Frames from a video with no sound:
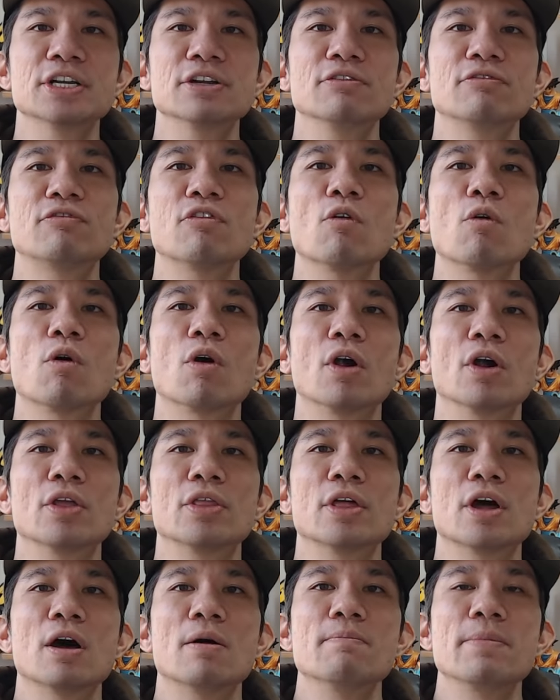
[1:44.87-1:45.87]
for the
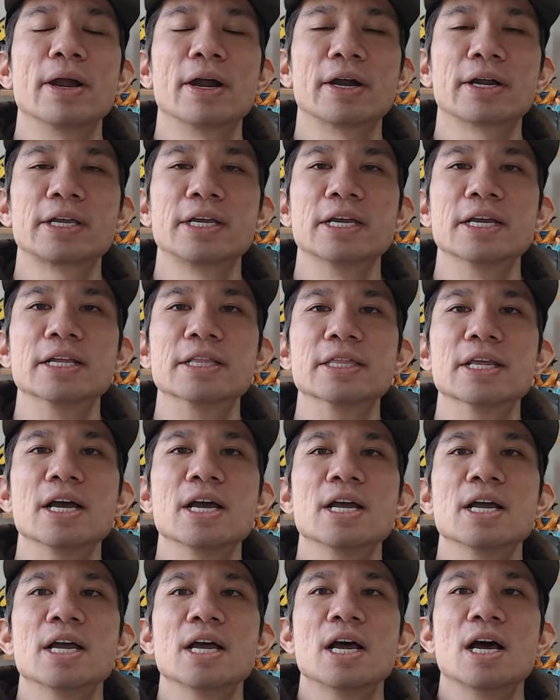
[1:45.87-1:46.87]
American
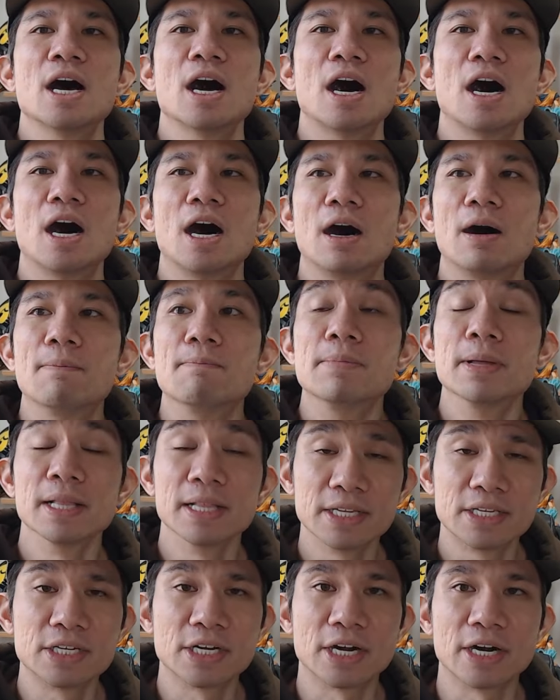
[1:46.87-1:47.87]

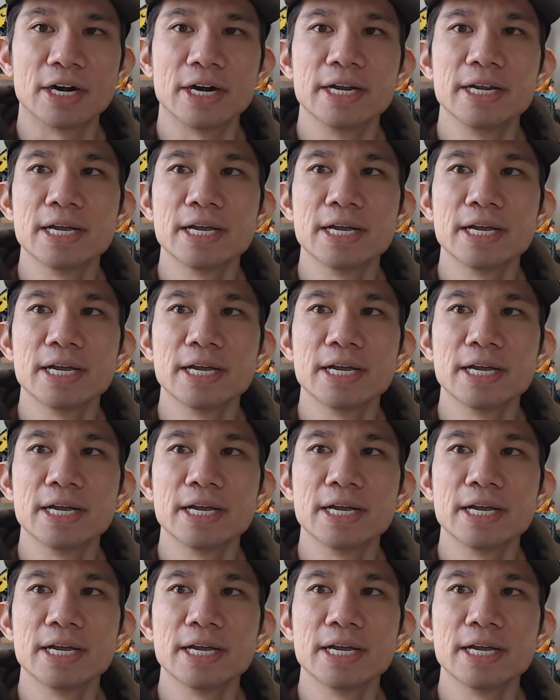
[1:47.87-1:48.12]
military.